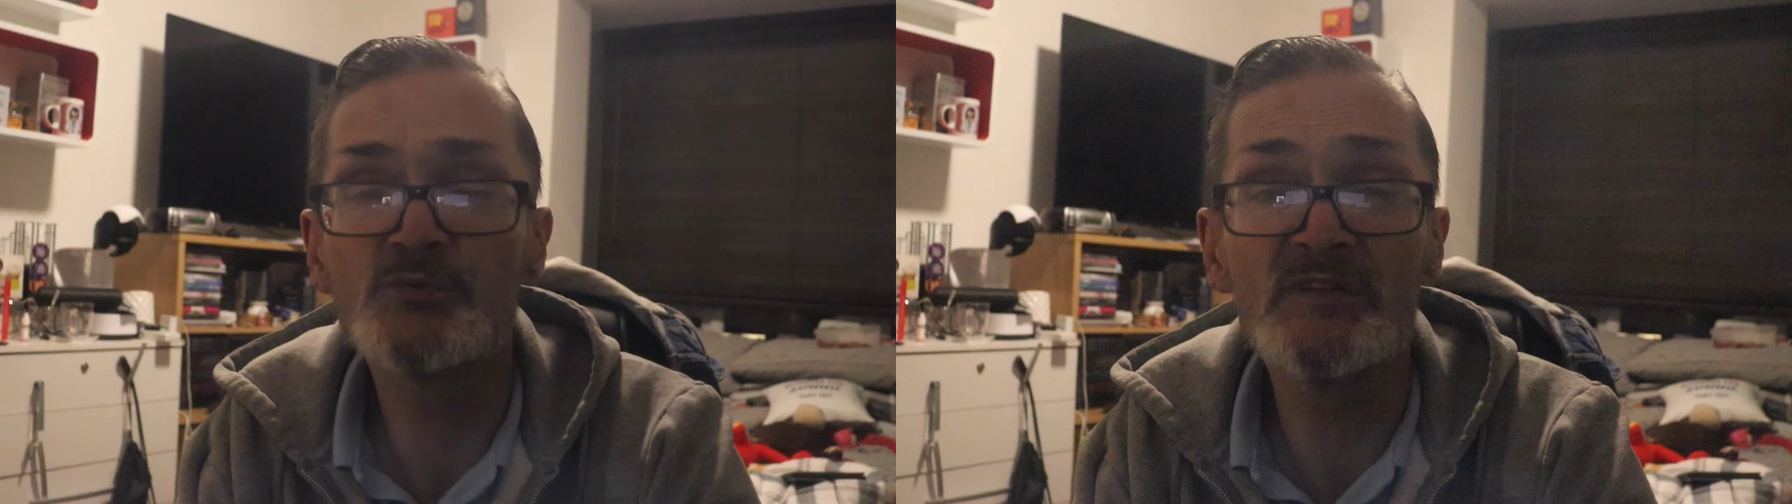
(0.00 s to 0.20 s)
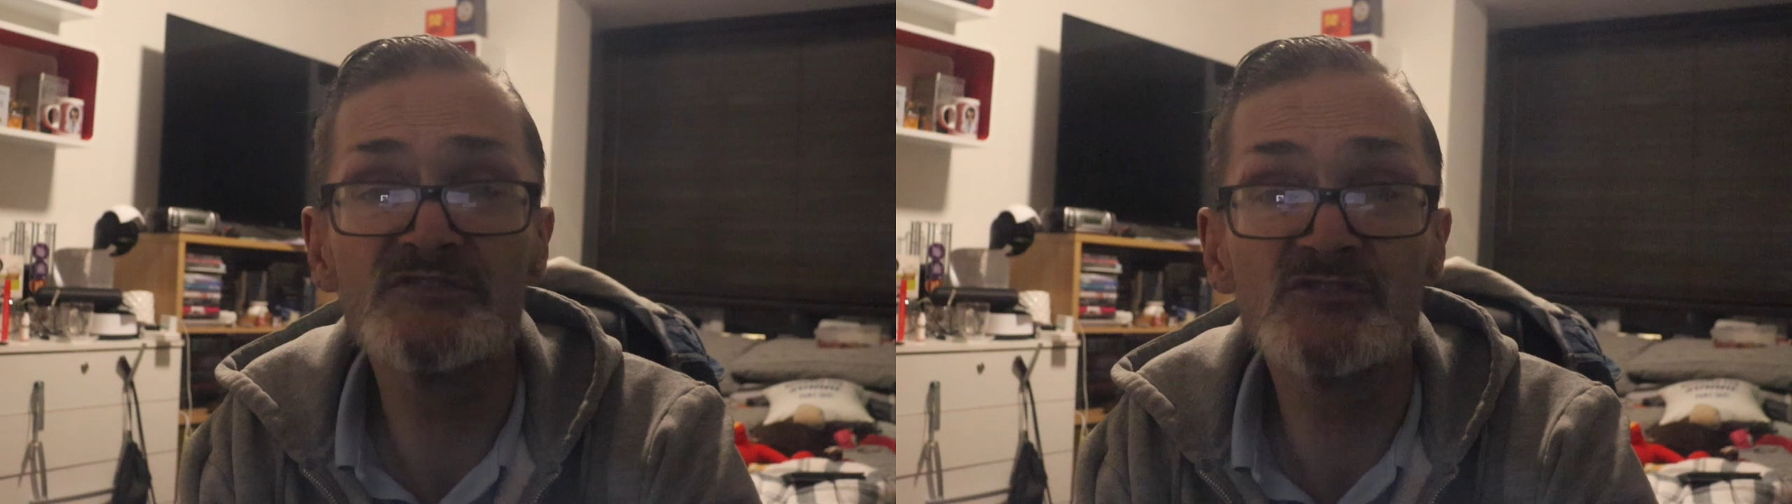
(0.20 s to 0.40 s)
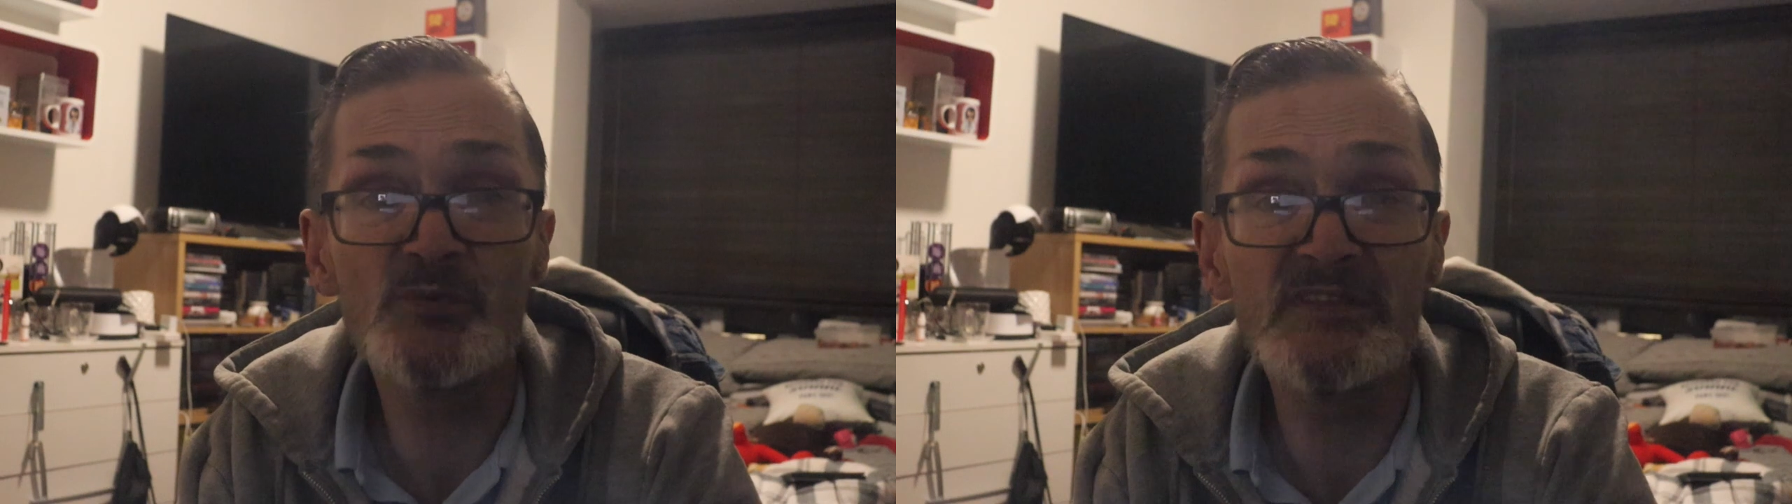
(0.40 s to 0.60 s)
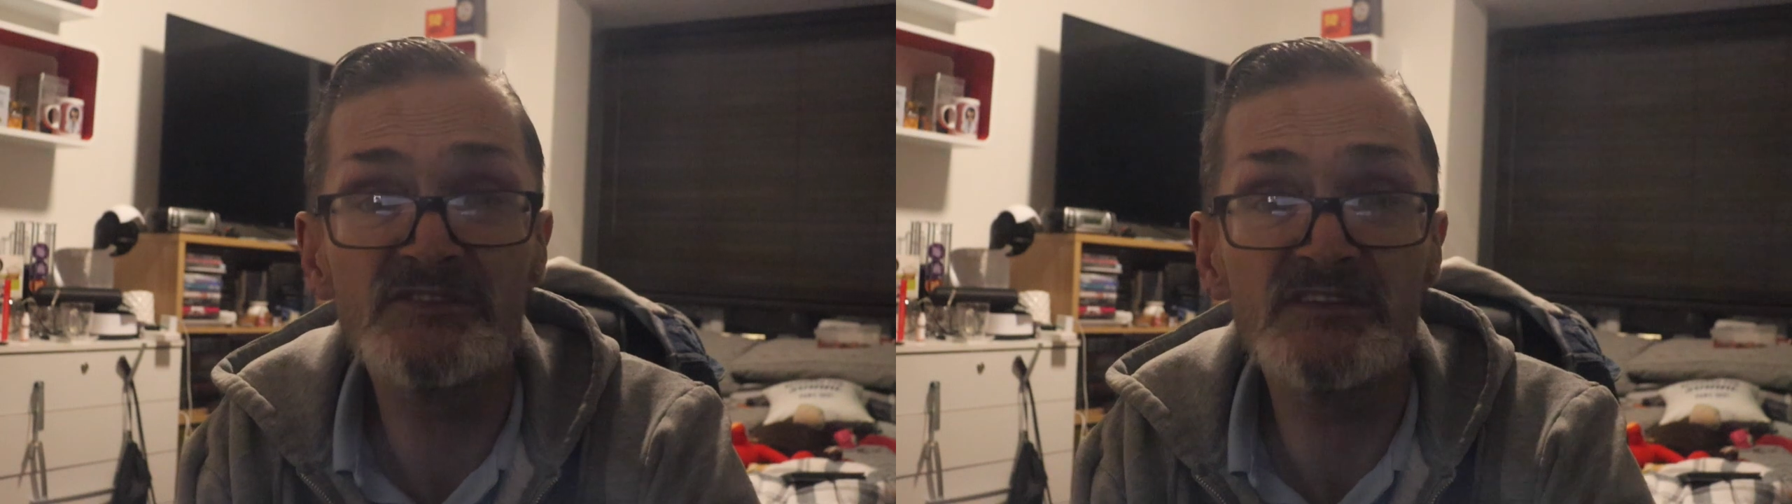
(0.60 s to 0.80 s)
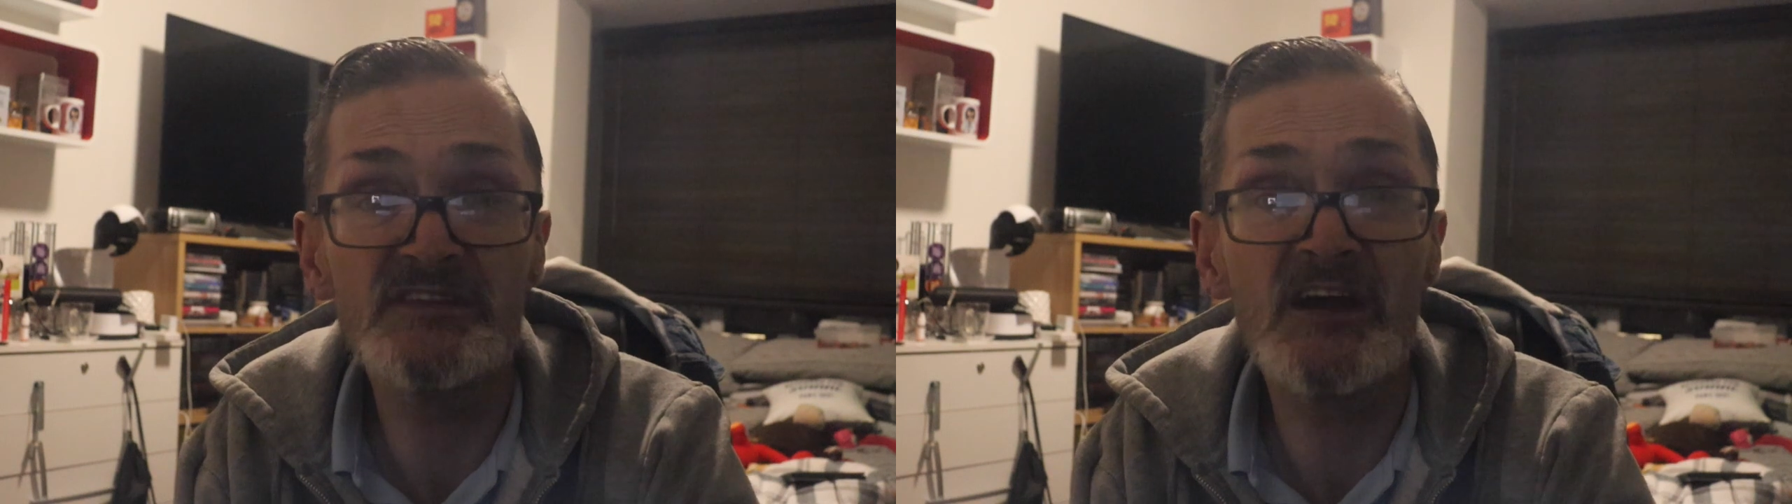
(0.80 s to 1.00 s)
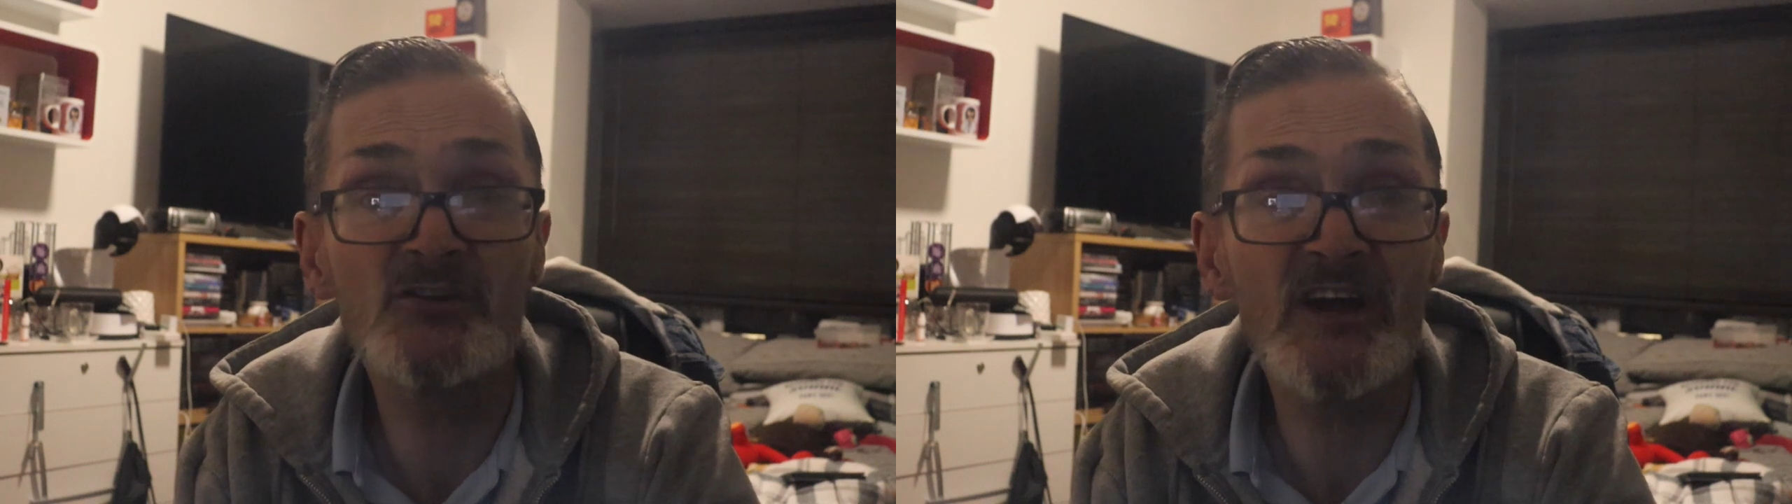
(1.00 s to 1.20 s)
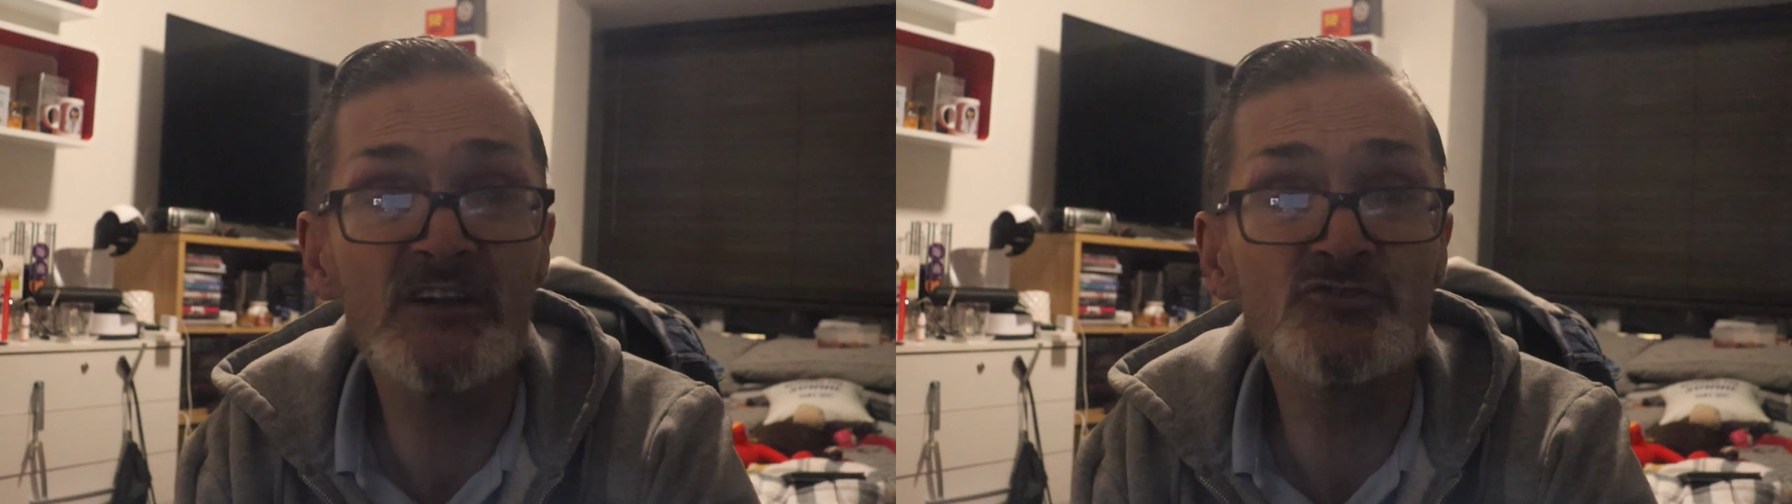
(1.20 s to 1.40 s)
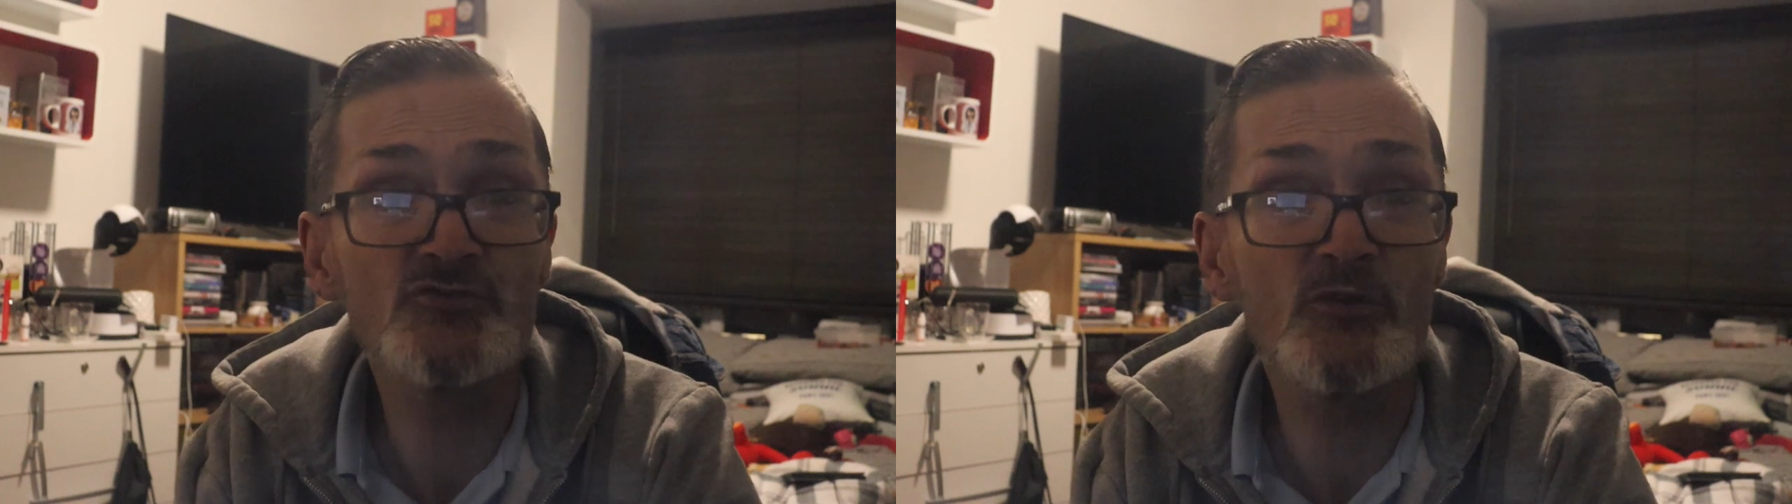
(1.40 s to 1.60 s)
2020, a
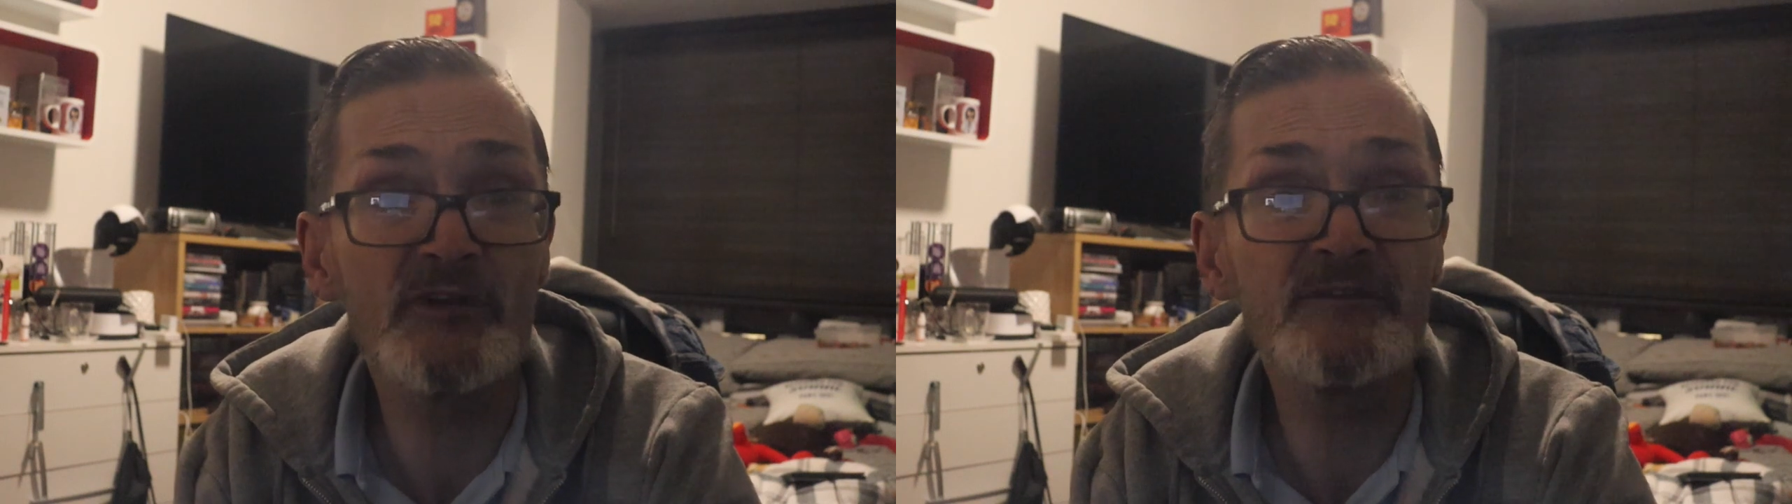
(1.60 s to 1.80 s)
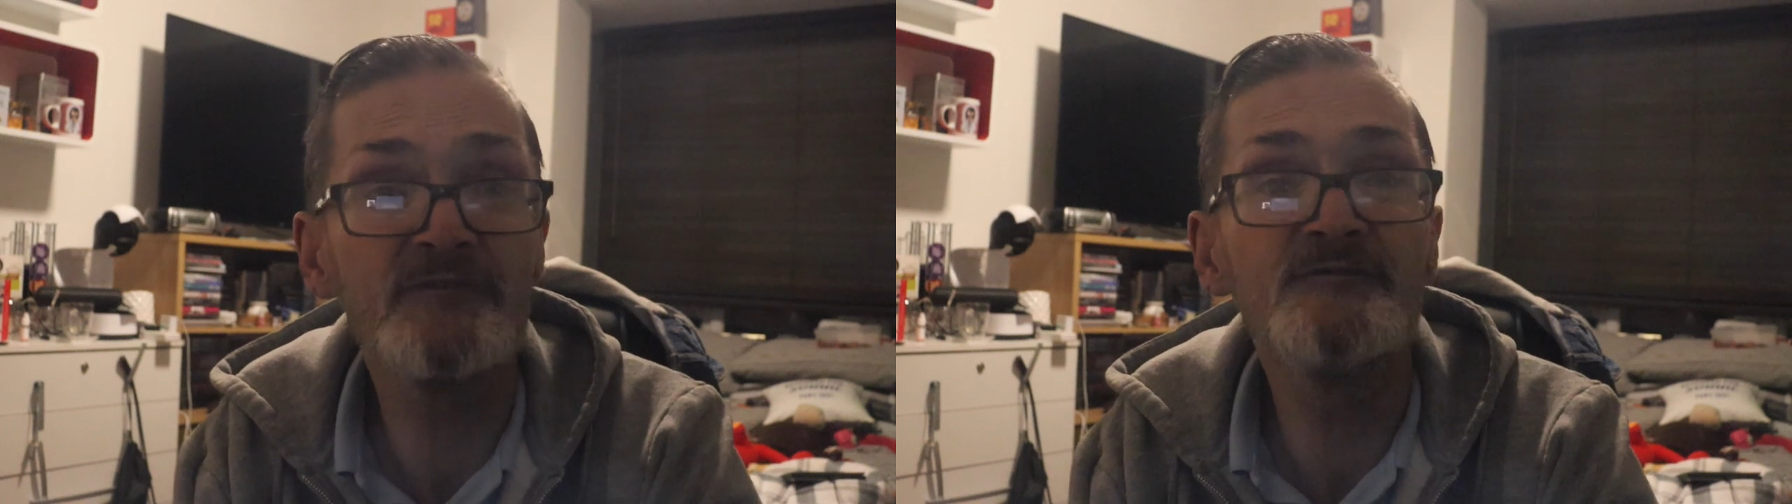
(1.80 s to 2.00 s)
grand jury